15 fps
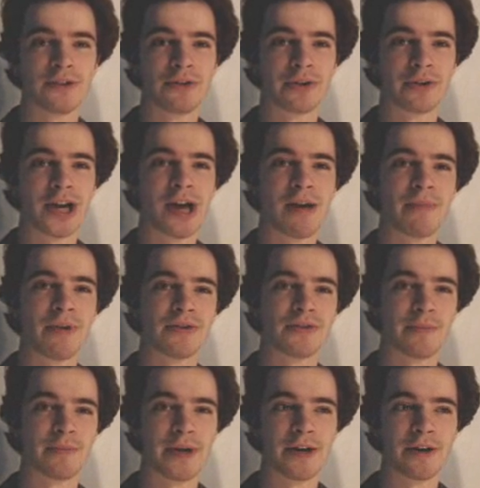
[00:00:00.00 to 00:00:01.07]
Little comments
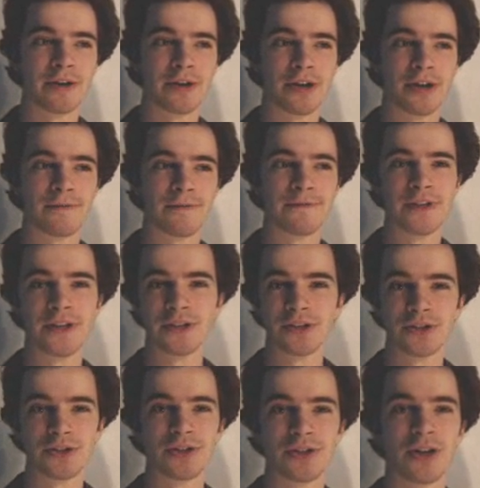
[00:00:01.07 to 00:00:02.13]
about
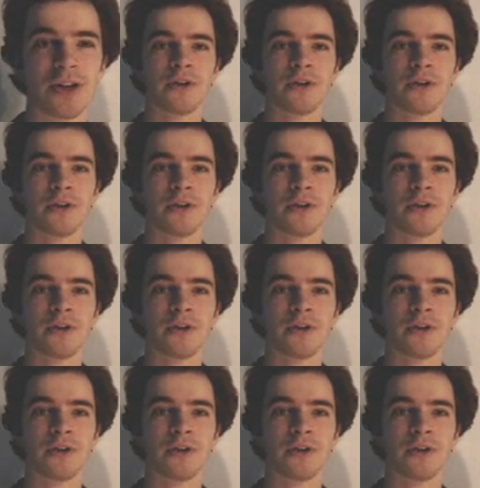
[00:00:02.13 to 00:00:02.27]
fish.